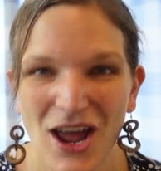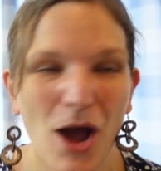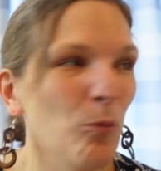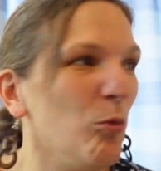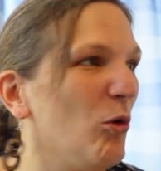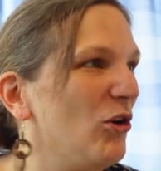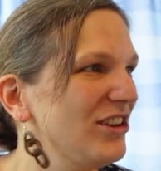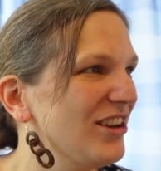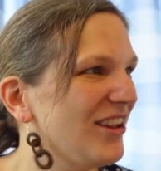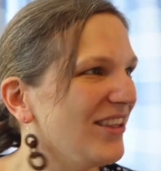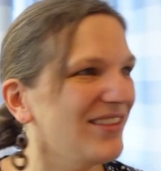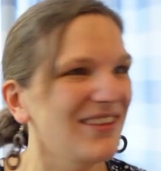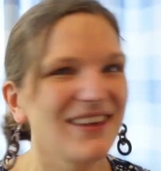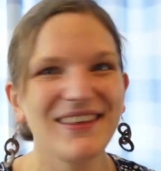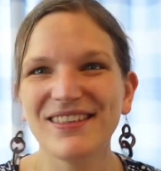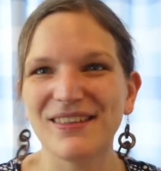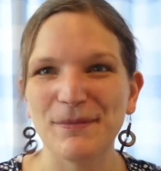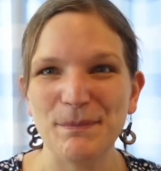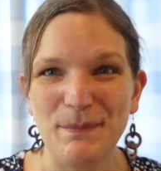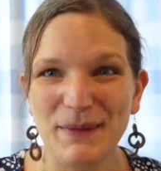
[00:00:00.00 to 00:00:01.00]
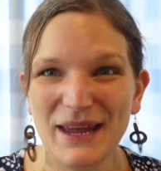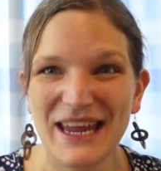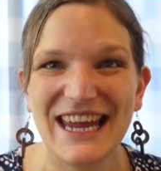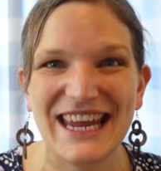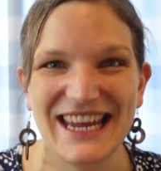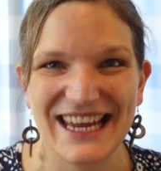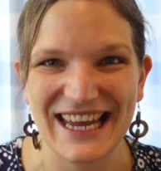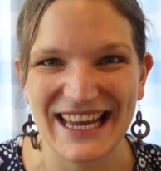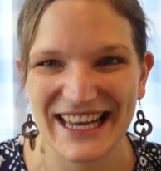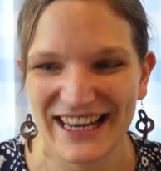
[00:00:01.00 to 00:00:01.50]
What does this
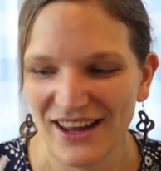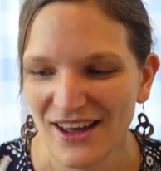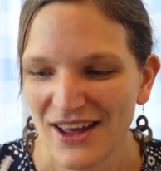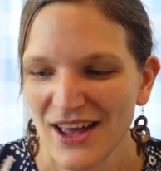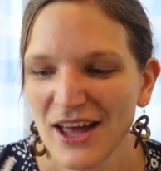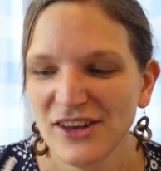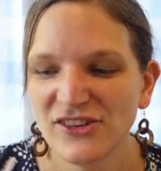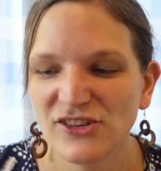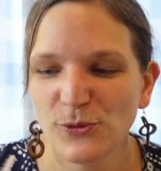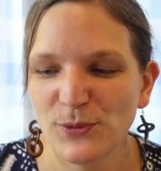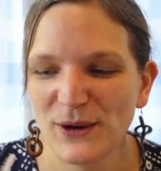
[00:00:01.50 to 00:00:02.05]
mean? Do